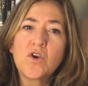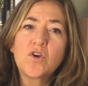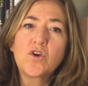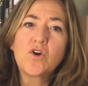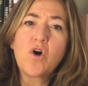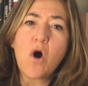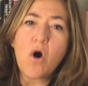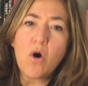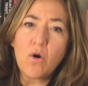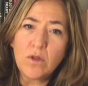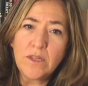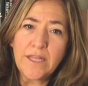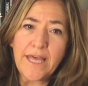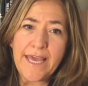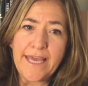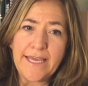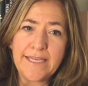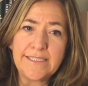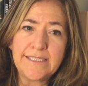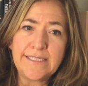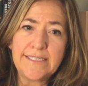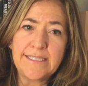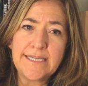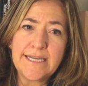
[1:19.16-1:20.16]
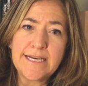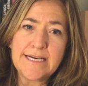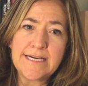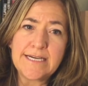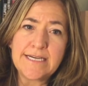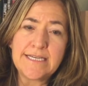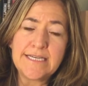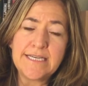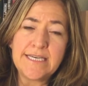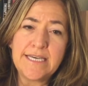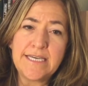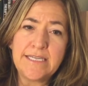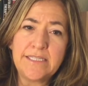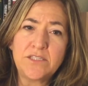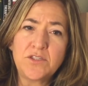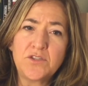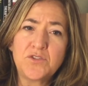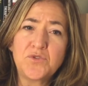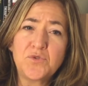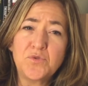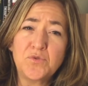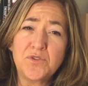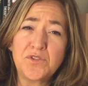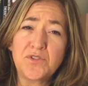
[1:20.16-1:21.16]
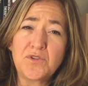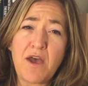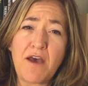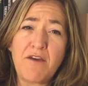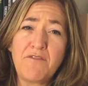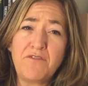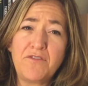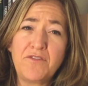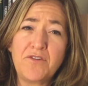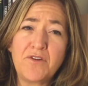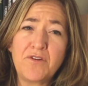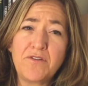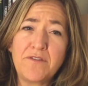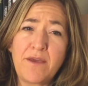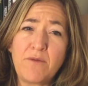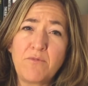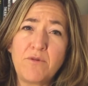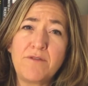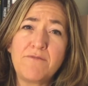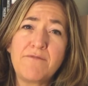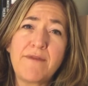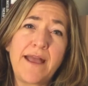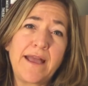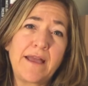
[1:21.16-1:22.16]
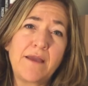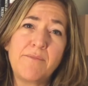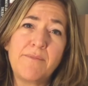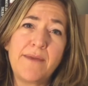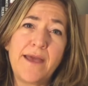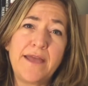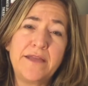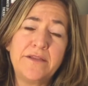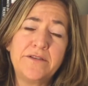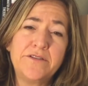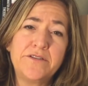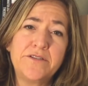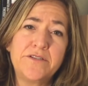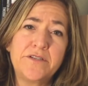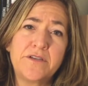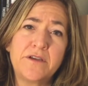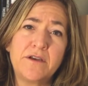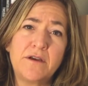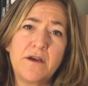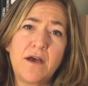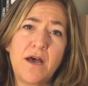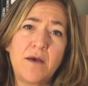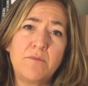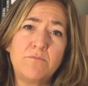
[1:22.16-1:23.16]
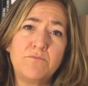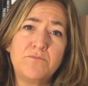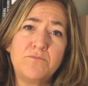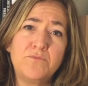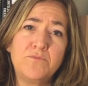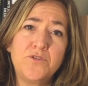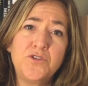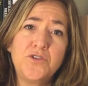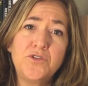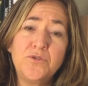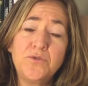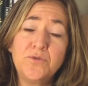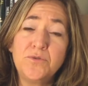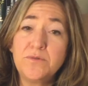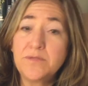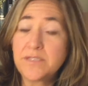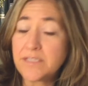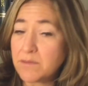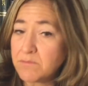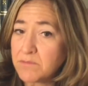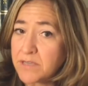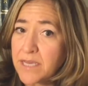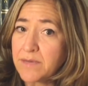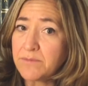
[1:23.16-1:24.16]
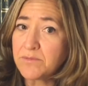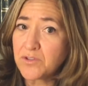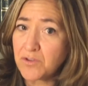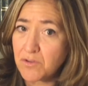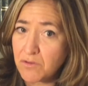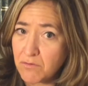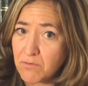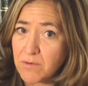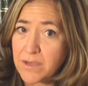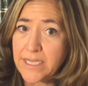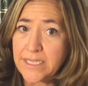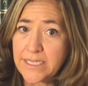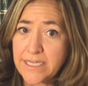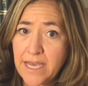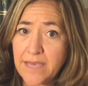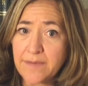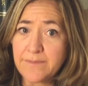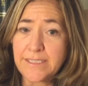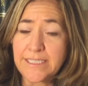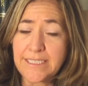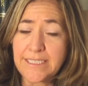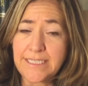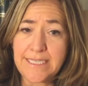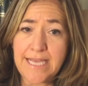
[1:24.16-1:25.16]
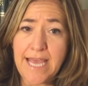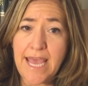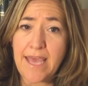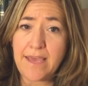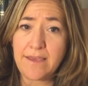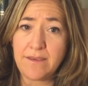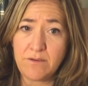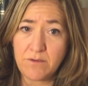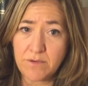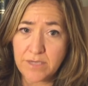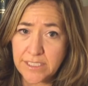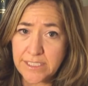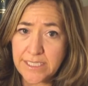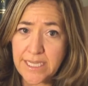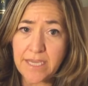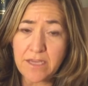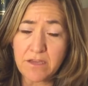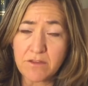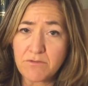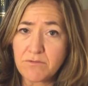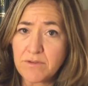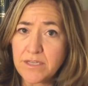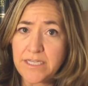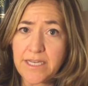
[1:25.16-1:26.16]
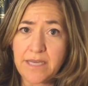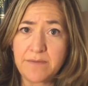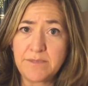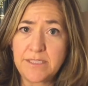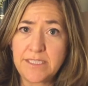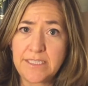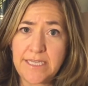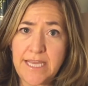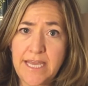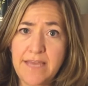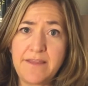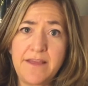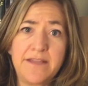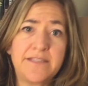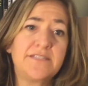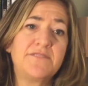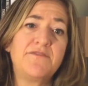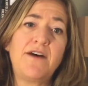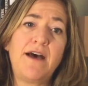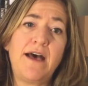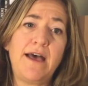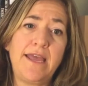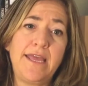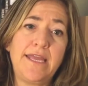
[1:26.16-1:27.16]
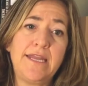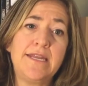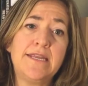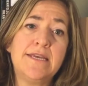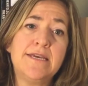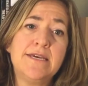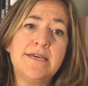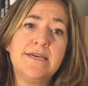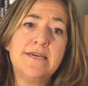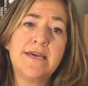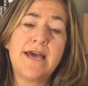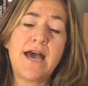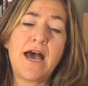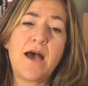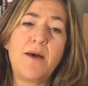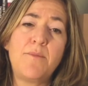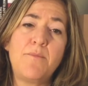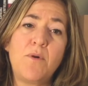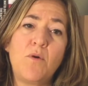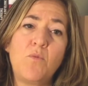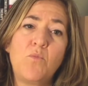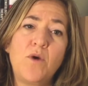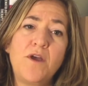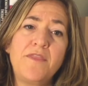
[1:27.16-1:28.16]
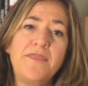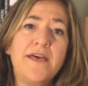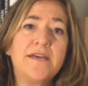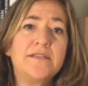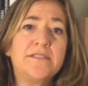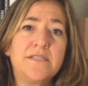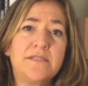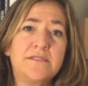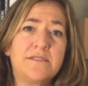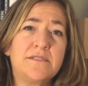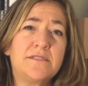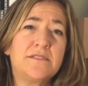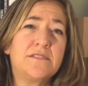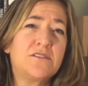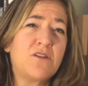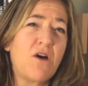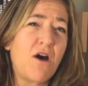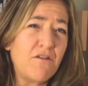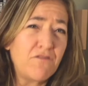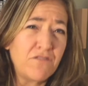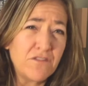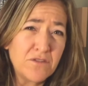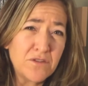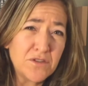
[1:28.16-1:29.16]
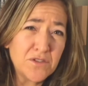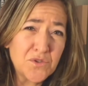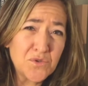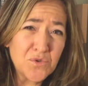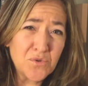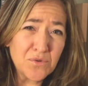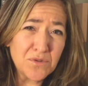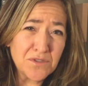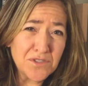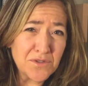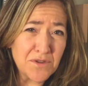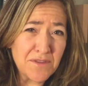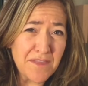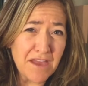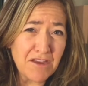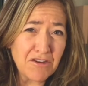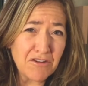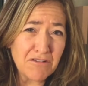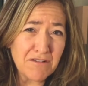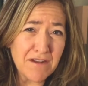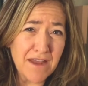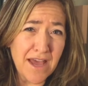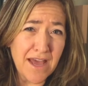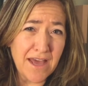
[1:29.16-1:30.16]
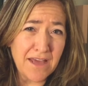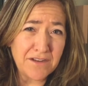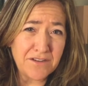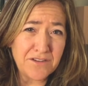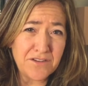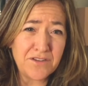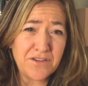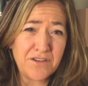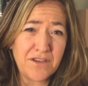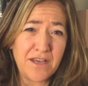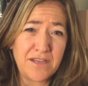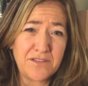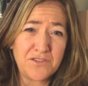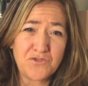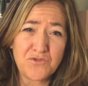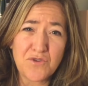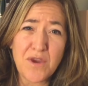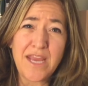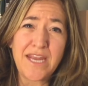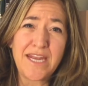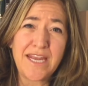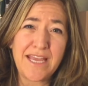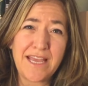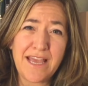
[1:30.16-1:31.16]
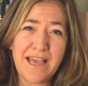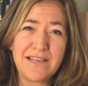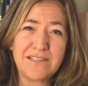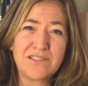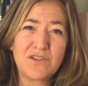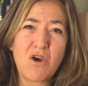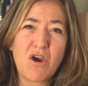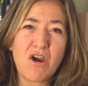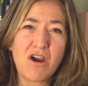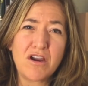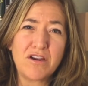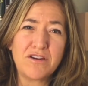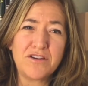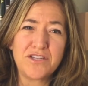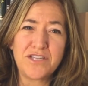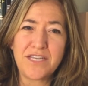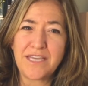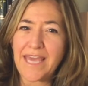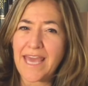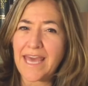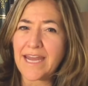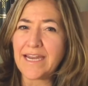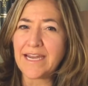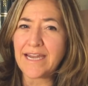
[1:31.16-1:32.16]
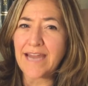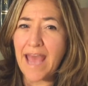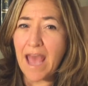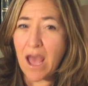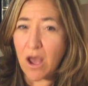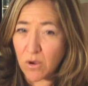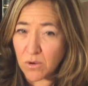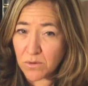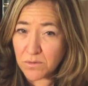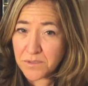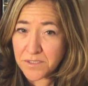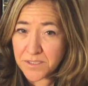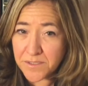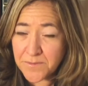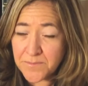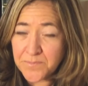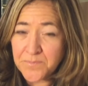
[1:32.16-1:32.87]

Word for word: Colace uh, is a stool softener that we recommend um, two, sometimes to three times a day. You can take it three times a day, that's fine. Um, what that does is soften the stool so that you're not straining as hard to get it out.